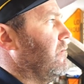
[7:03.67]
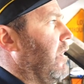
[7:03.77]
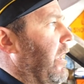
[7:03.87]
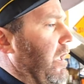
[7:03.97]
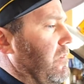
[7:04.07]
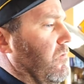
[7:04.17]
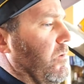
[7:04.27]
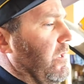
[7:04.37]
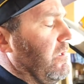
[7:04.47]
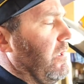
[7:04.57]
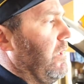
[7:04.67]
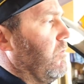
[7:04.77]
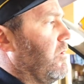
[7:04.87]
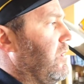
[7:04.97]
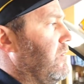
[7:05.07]
I hate the wind. I hate
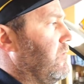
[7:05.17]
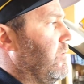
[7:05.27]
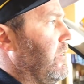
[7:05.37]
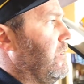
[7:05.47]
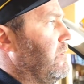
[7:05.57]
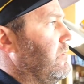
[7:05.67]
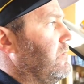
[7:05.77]
working in the wind.